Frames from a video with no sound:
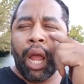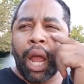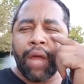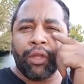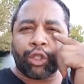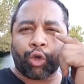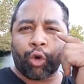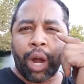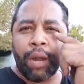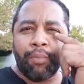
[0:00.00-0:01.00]
And this
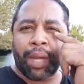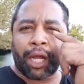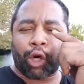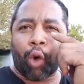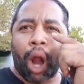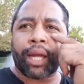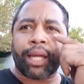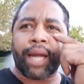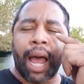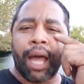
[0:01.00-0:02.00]
great big
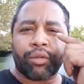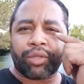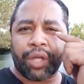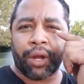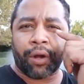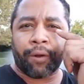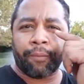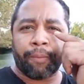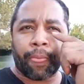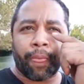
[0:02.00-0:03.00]
crocodile tear
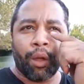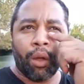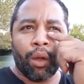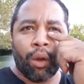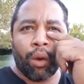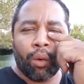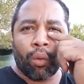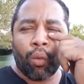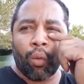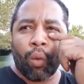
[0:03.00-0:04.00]

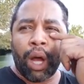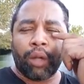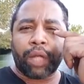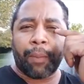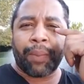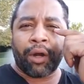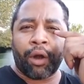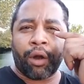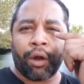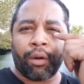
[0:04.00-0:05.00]
welled up in
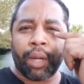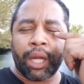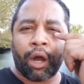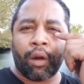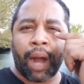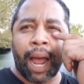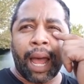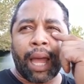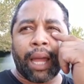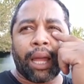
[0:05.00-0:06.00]
her
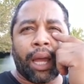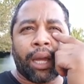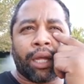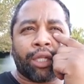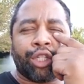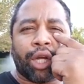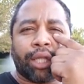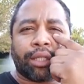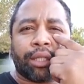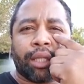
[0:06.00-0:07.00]
eye. And it
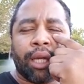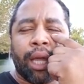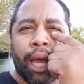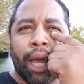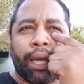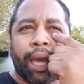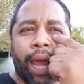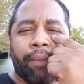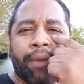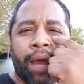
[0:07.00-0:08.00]

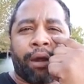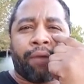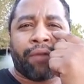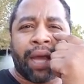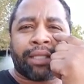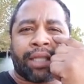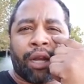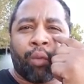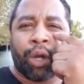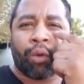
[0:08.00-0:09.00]
came down her face
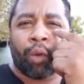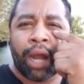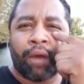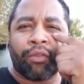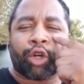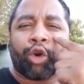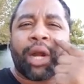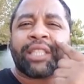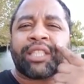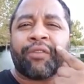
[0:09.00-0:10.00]
and it went right over the
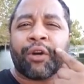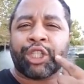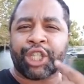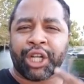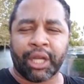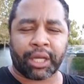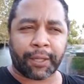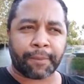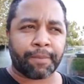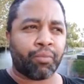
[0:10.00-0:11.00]
crest of her cheek.
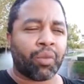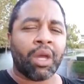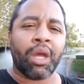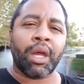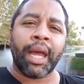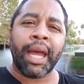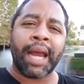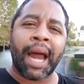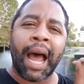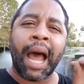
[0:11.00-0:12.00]

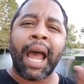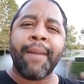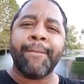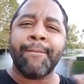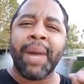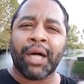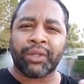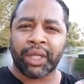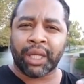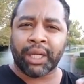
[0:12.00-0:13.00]
And I
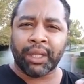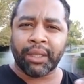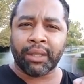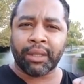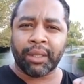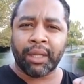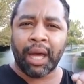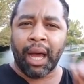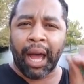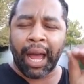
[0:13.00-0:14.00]
melted.
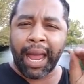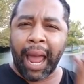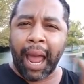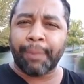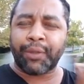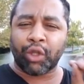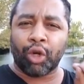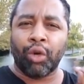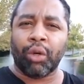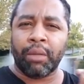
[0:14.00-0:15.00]
I
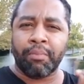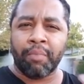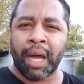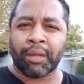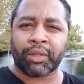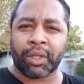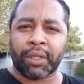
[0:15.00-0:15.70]
absolutely melted.